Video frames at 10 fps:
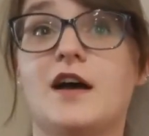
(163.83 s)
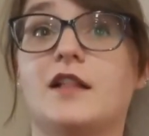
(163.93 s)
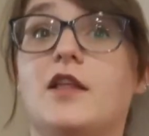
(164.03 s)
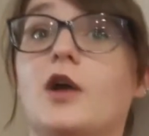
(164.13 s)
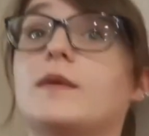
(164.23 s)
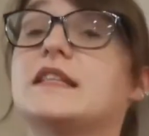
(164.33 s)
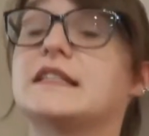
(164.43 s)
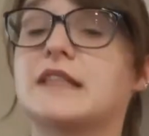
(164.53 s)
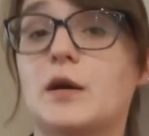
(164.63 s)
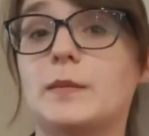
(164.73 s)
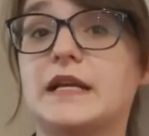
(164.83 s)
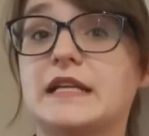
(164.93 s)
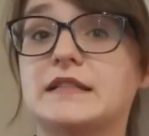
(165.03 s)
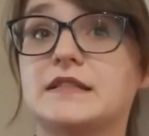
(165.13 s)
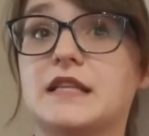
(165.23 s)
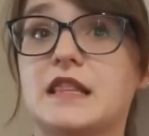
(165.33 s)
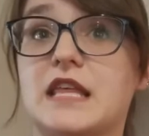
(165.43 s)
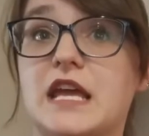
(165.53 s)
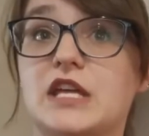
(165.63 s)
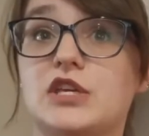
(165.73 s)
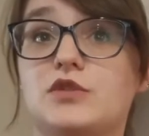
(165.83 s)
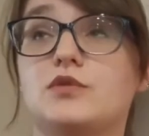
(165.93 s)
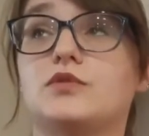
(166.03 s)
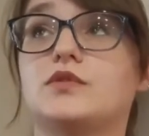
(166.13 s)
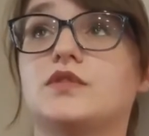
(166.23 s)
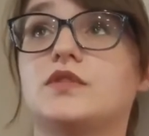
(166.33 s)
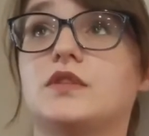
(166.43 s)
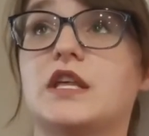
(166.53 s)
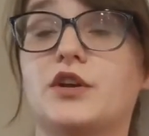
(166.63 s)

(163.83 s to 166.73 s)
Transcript: Along with these companies that